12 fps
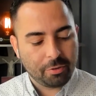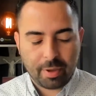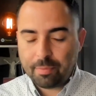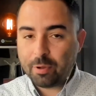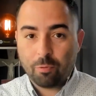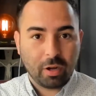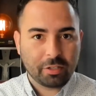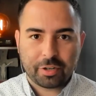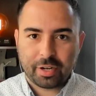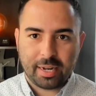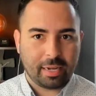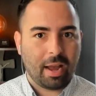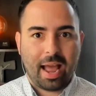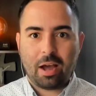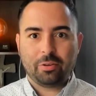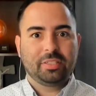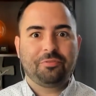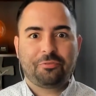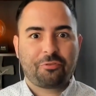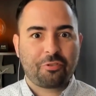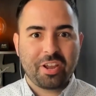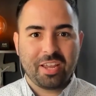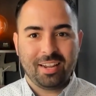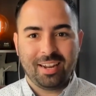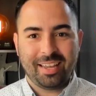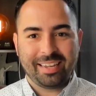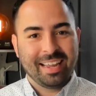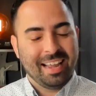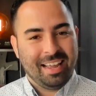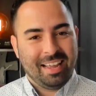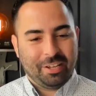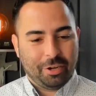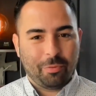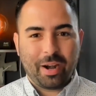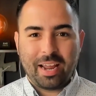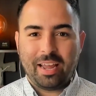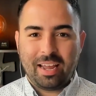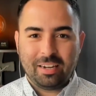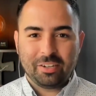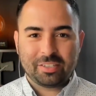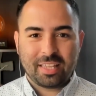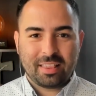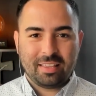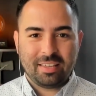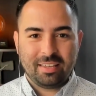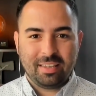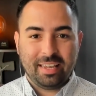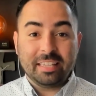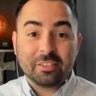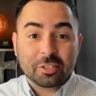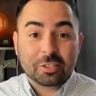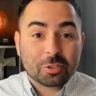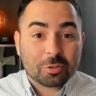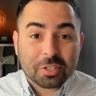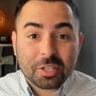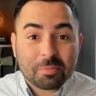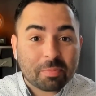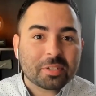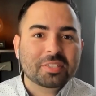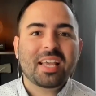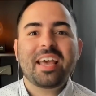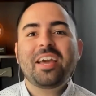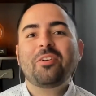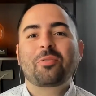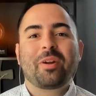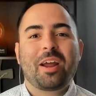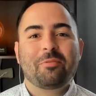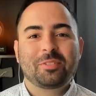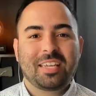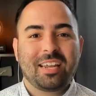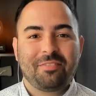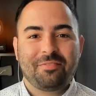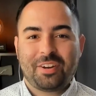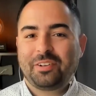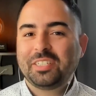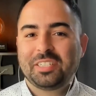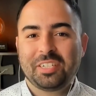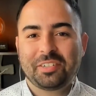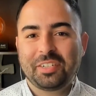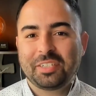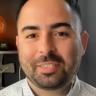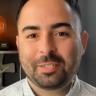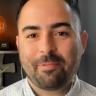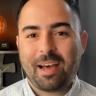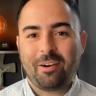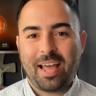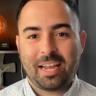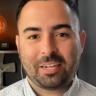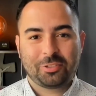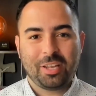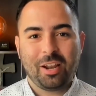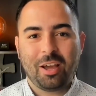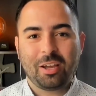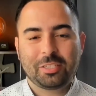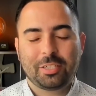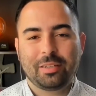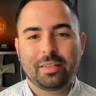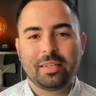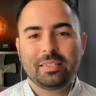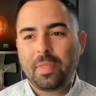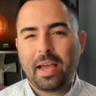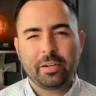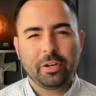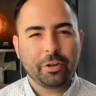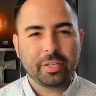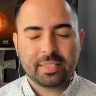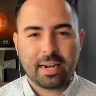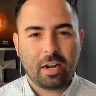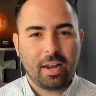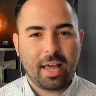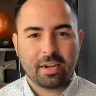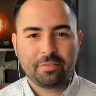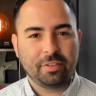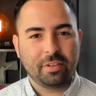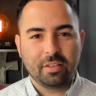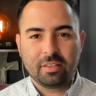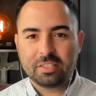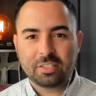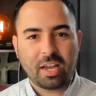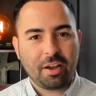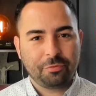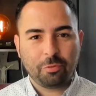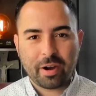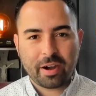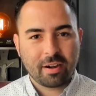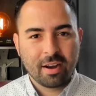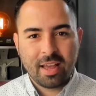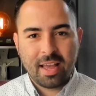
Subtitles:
may be wondering, like, how is it free? Like, when I looked at the industry per se, or when I was getting very serious about actually launching this, I noticed that a lot of the software